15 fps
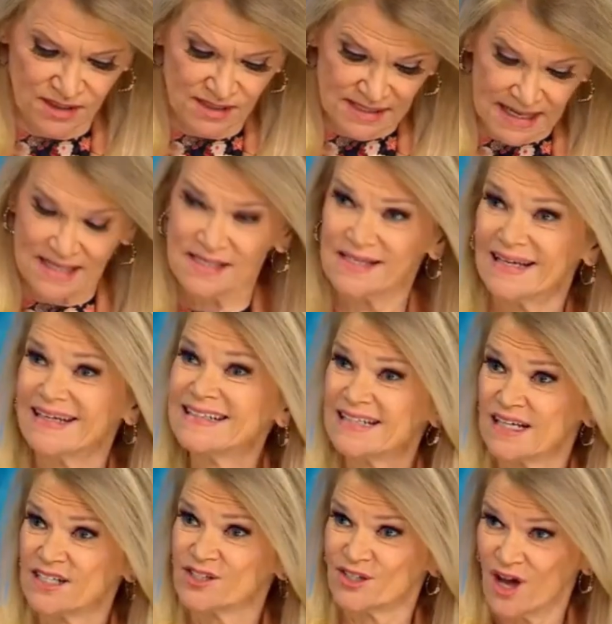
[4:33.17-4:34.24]
says it
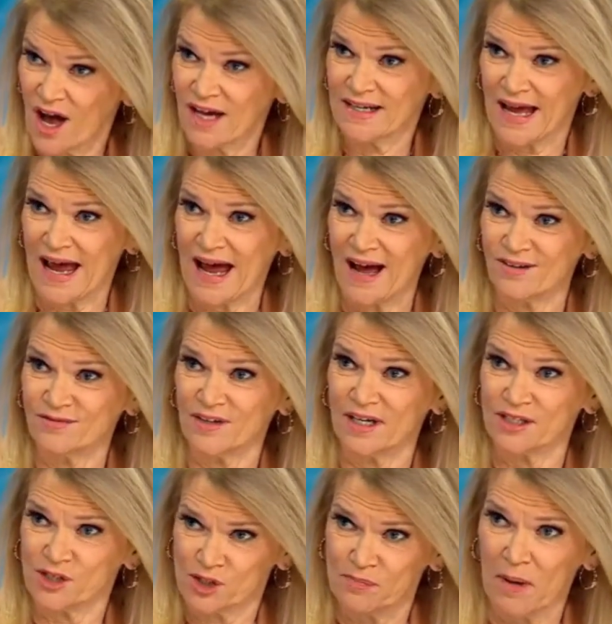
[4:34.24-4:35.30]
does not have a
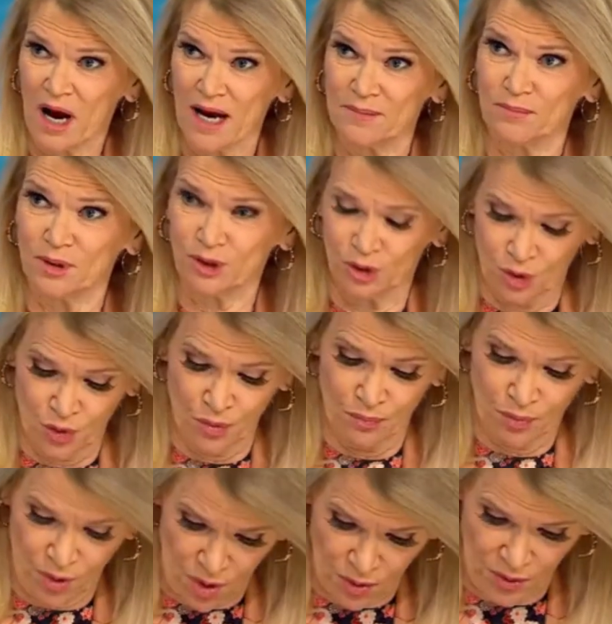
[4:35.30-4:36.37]
spy balloon
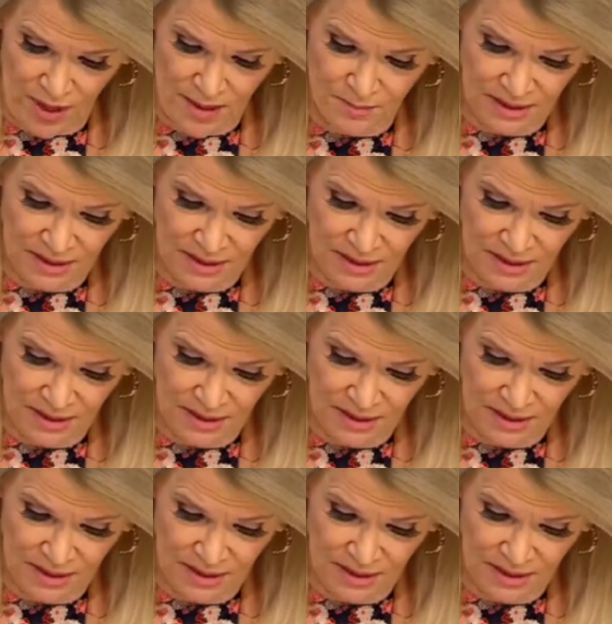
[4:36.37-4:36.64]
program.